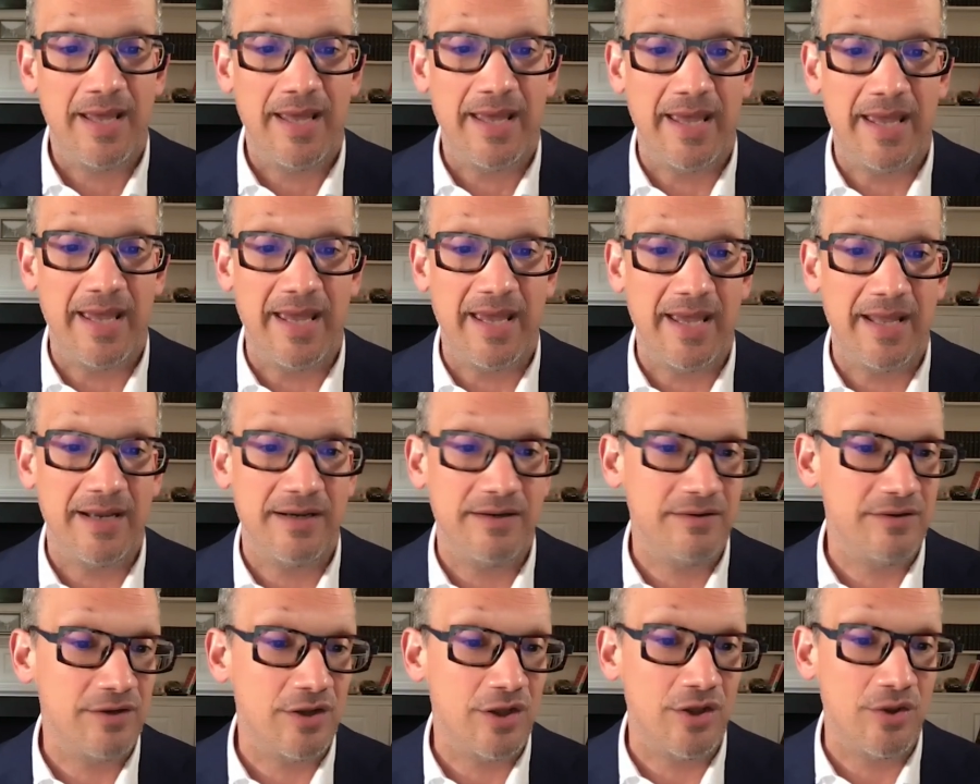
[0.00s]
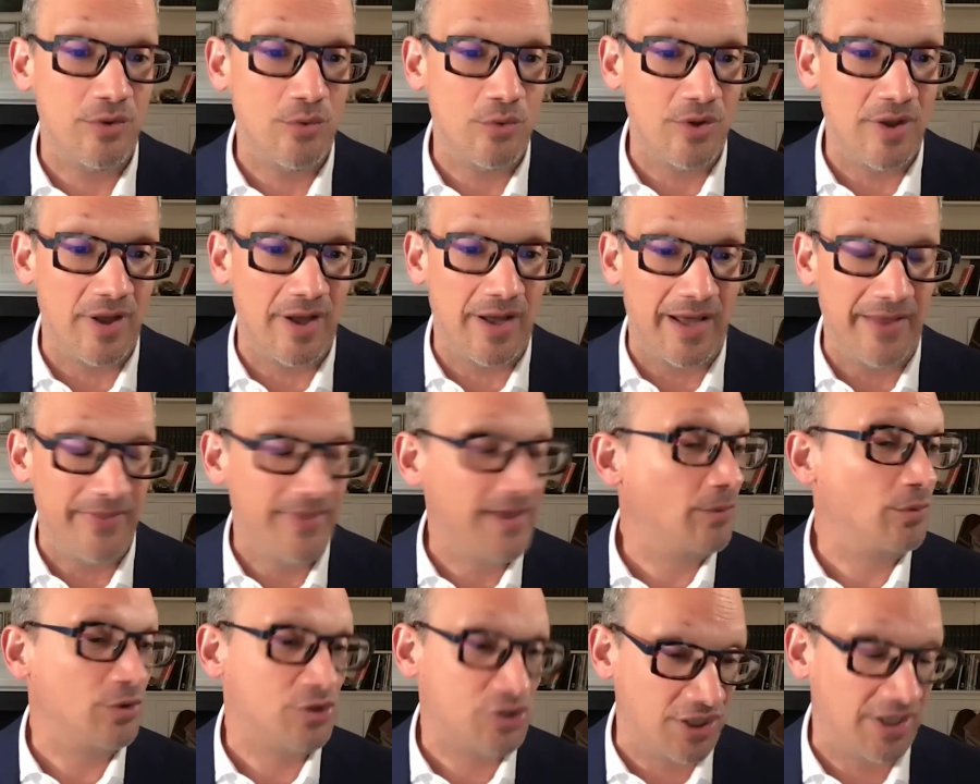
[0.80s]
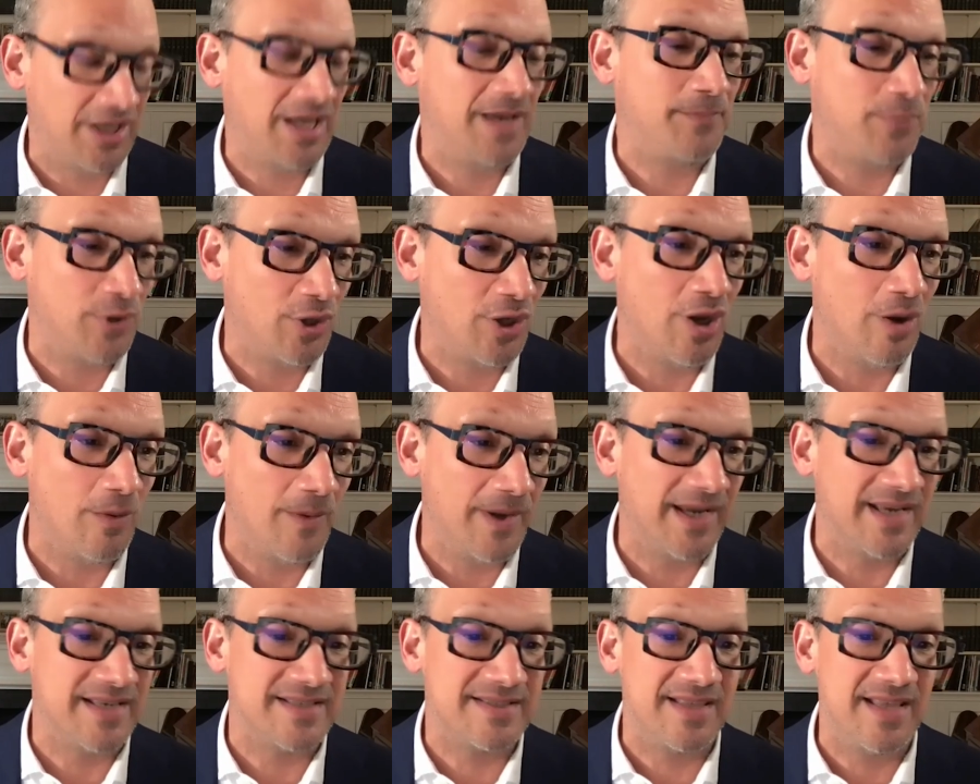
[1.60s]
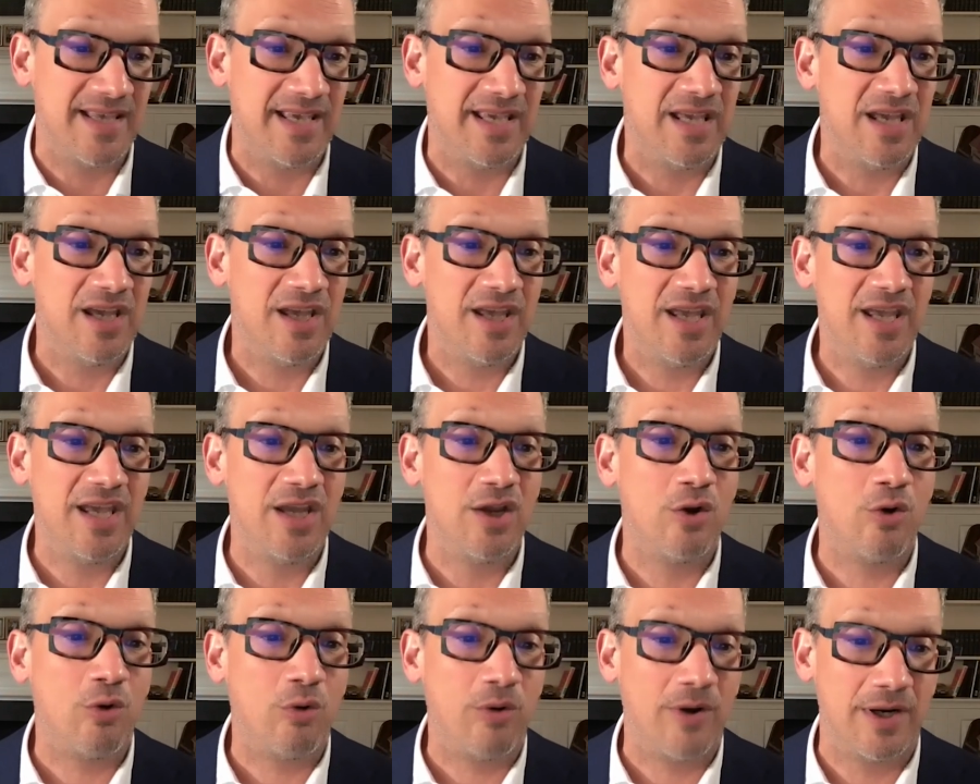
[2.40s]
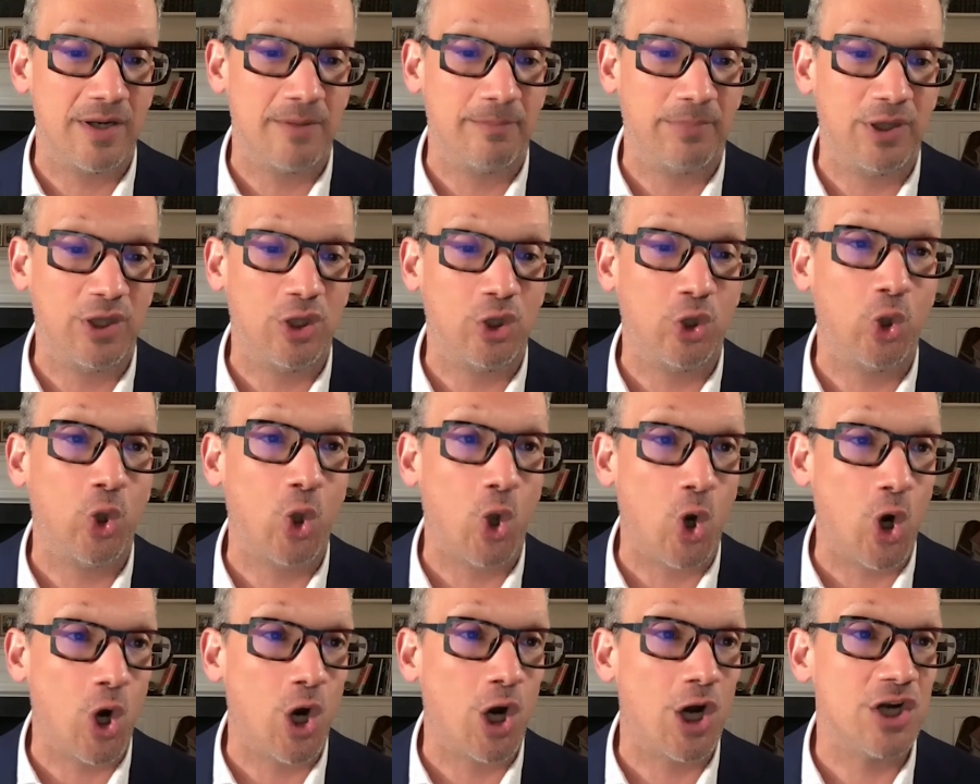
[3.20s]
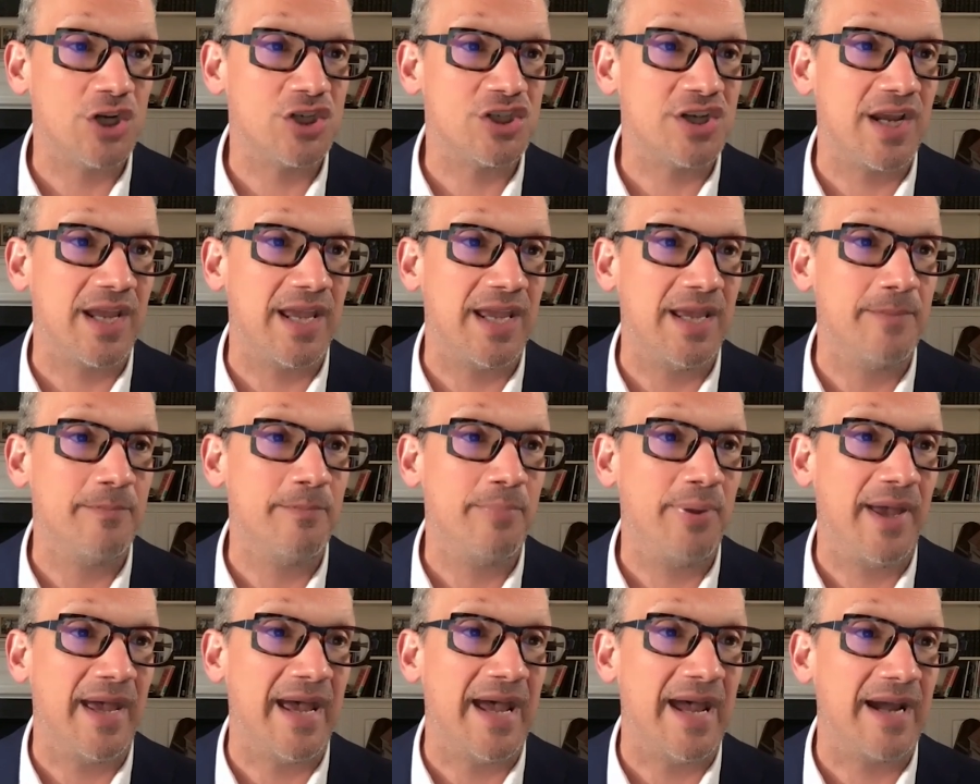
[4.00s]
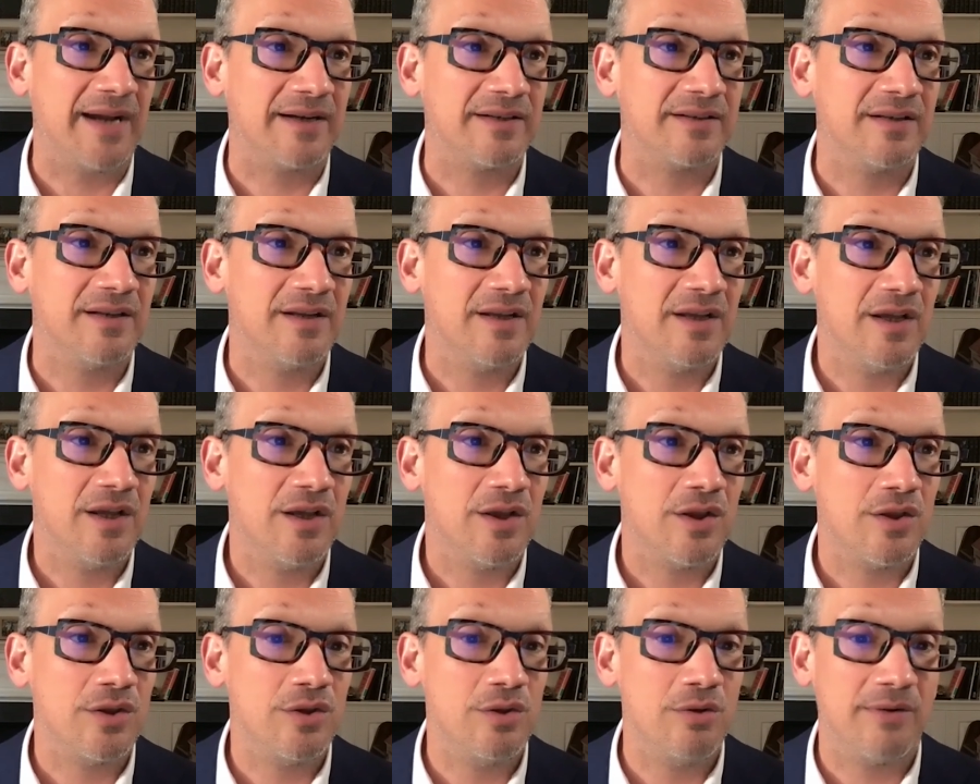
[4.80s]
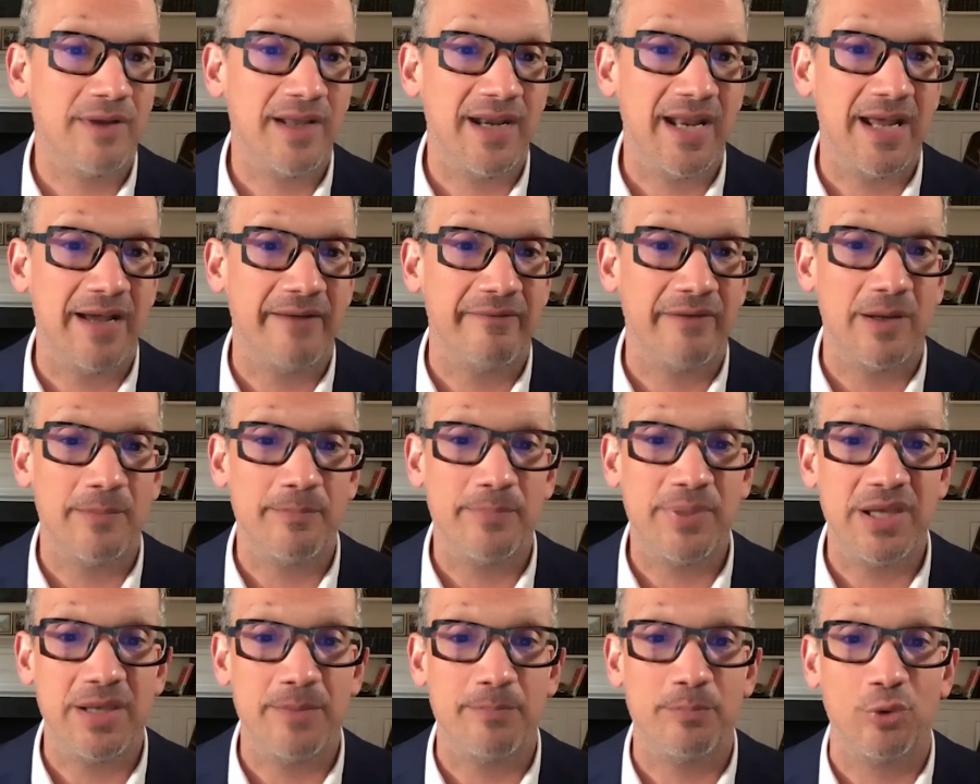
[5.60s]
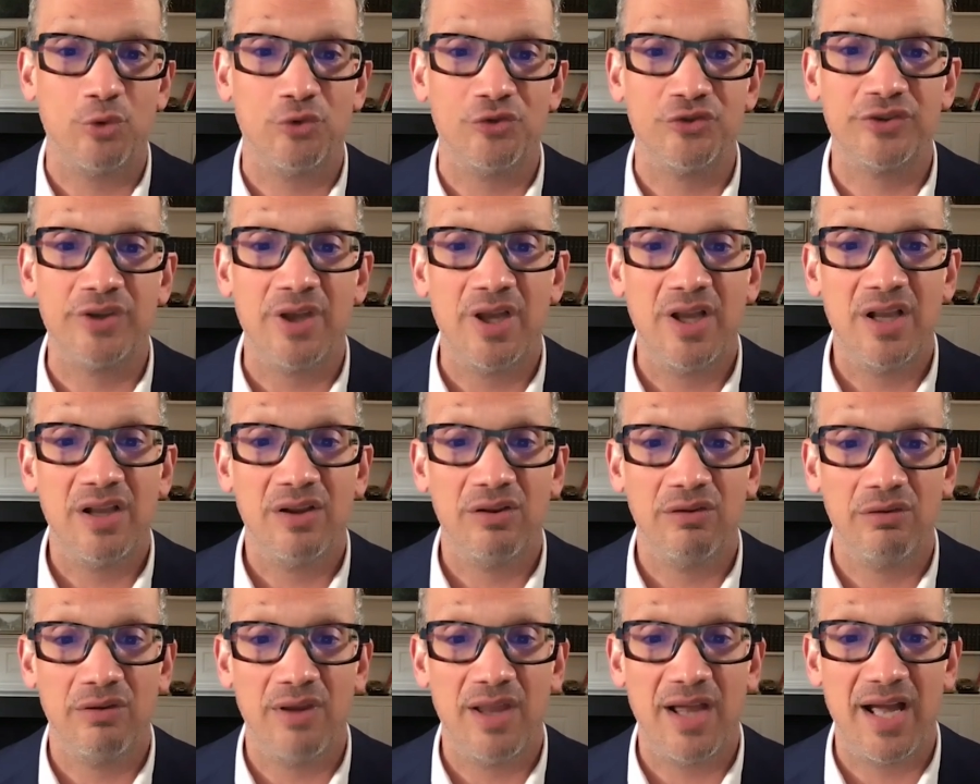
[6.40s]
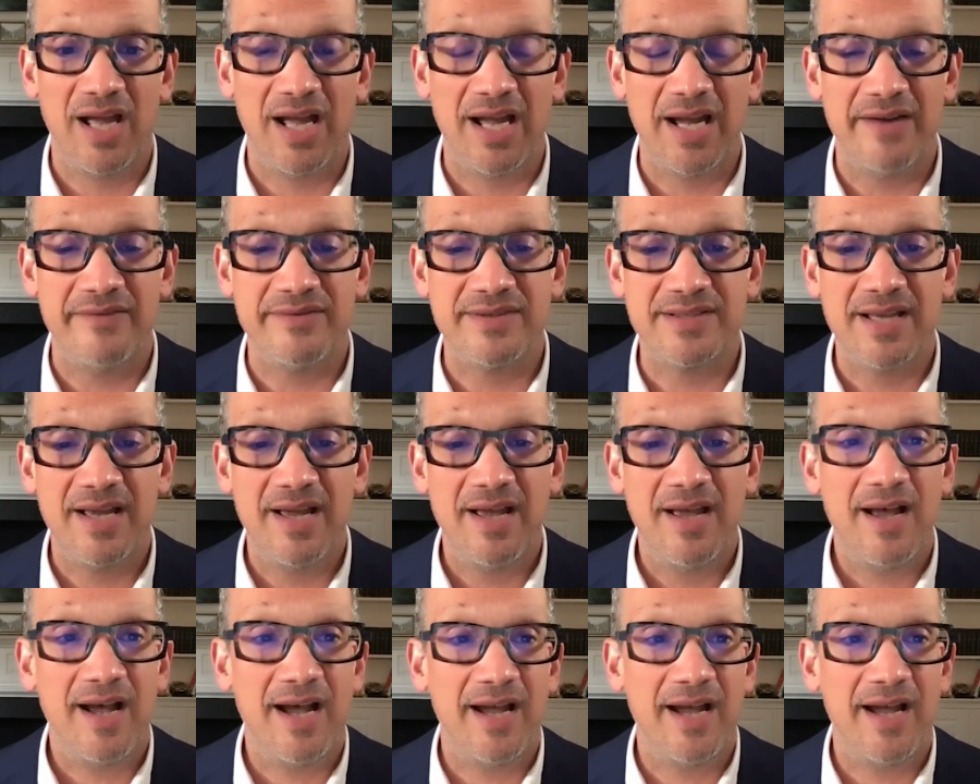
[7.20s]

And I think what should keep you going is the incredibly large impact you can have on people's lives.